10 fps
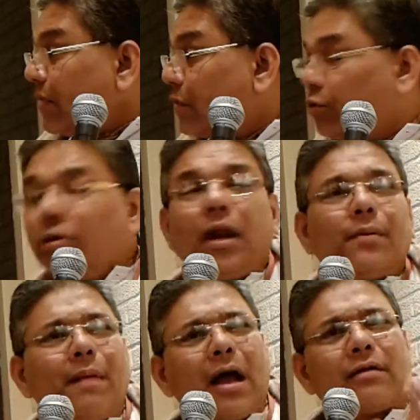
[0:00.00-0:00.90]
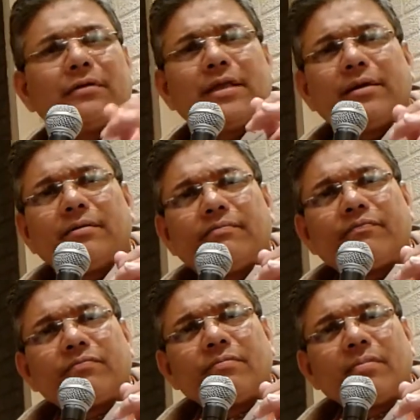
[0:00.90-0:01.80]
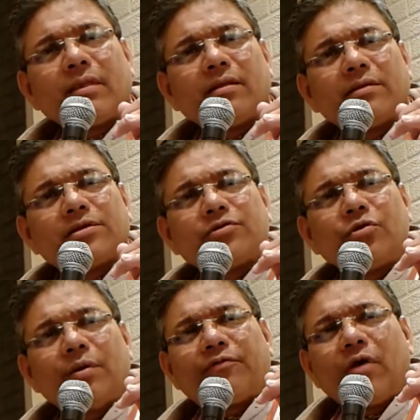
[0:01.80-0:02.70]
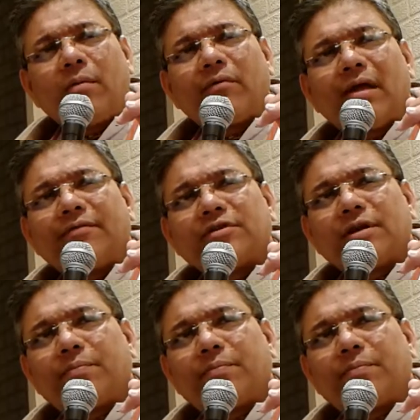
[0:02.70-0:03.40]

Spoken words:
Durlabha Manavadeha, this human form of life is there.